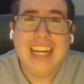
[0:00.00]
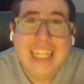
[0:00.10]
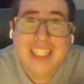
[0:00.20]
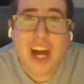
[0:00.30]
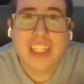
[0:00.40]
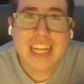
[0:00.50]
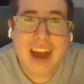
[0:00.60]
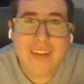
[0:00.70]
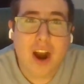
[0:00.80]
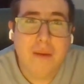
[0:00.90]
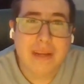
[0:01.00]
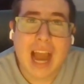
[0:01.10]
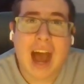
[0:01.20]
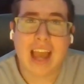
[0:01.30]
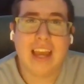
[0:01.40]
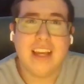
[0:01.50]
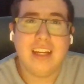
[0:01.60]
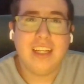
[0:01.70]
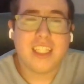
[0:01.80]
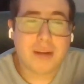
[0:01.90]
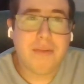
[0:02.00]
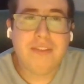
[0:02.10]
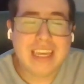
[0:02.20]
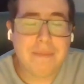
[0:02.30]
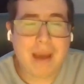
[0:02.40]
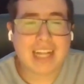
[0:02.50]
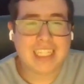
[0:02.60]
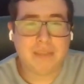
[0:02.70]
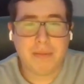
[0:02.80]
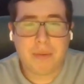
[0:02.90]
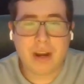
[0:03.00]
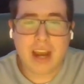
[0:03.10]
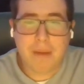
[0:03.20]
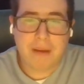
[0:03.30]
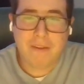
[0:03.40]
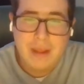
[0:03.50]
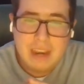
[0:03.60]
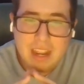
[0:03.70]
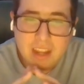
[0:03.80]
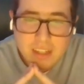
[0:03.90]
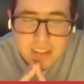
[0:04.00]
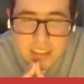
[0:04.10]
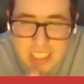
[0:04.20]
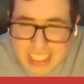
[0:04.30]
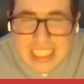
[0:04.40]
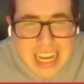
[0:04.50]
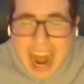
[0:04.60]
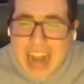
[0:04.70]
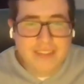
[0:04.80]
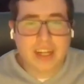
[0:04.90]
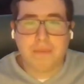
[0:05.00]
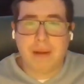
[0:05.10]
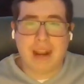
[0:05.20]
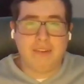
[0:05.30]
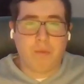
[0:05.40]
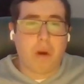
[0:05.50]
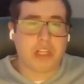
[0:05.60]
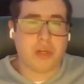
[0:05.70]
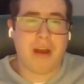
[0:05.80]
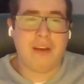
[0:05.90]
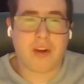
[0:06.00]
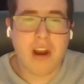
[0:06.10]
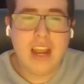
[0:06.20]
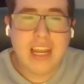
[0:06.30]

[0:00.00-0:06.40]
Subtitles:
He doesn't have an RBI. Some of the at-bats he's been putting up have been not even competitive whatsoever.